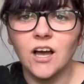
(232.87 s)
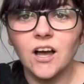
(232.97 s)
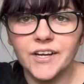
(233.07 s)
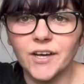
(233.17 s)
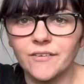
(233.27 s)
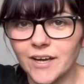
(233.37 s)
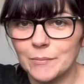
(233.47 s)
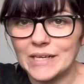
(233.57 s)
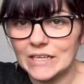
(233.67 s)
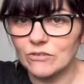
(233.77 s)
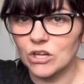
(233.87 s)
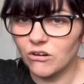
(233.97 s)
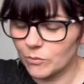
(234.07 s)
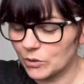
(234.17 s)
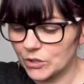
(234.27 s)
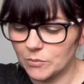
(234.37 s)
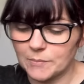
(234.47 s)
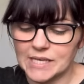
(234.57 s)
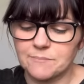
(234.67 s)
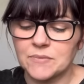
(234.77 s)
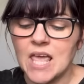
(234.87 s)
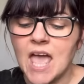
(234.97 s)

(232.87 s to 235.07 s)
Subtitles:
I know, I'm an evil, horrible human being.